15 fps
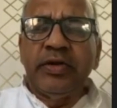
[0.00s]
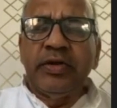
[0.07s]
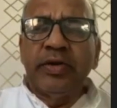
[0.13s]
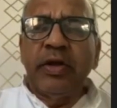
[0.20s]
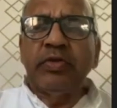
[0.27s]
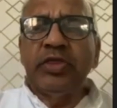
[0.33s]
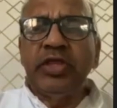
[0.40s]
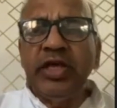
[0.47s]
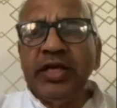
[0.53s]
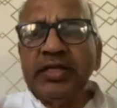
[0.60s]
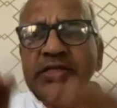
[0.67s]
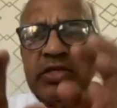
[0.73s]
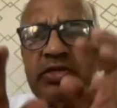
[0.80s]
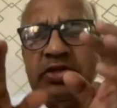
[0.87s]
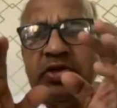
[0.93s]
Now these
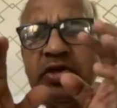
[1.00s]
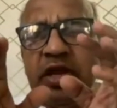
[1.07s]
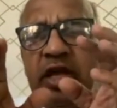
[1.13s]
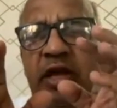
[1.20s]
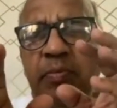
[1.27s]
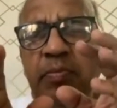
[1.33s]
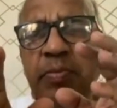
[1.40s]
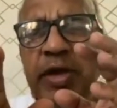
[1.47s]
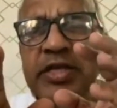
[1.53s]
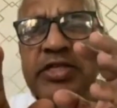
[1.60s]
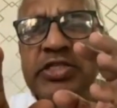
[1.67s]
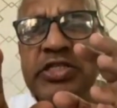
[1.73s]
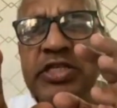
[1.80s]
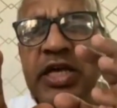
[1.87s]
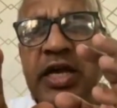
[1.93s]
are three
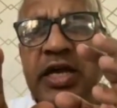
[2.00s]
basic